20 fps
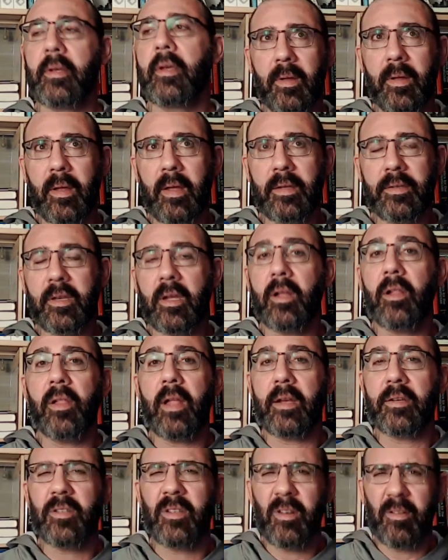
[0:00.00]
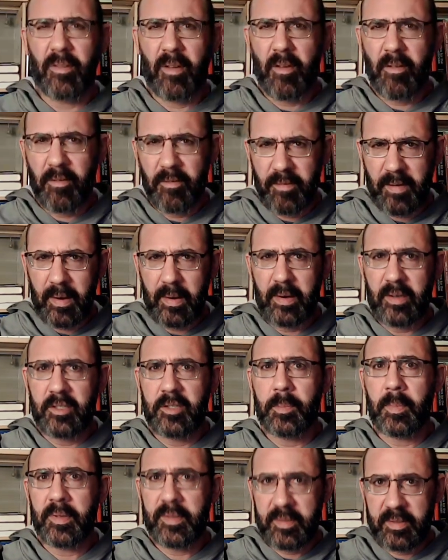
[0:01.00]
It's a collection of very
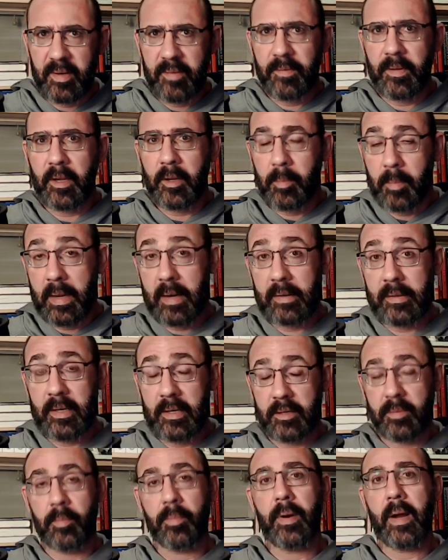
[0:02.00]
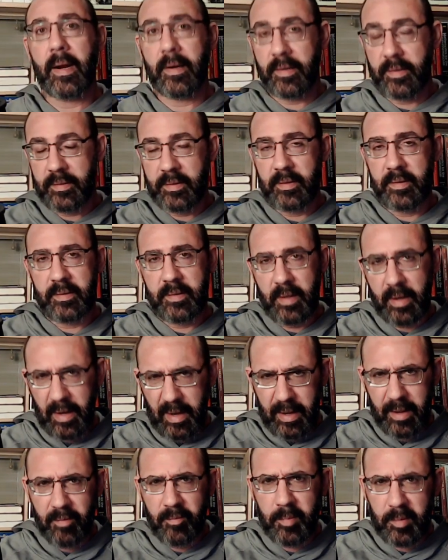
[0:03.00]
specific meditation practices that I
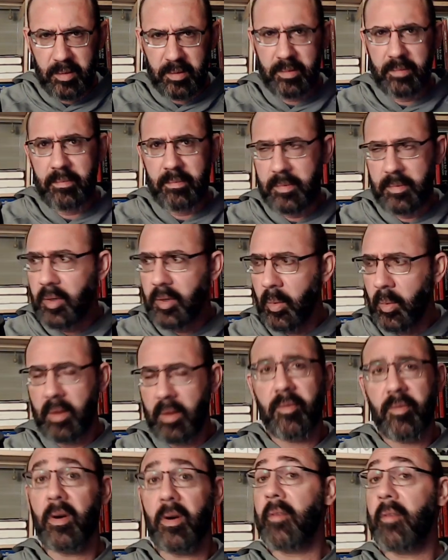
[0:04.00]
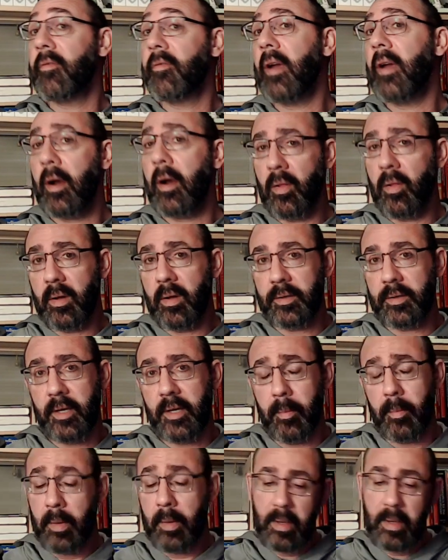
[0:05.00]
have been doing for a very long time,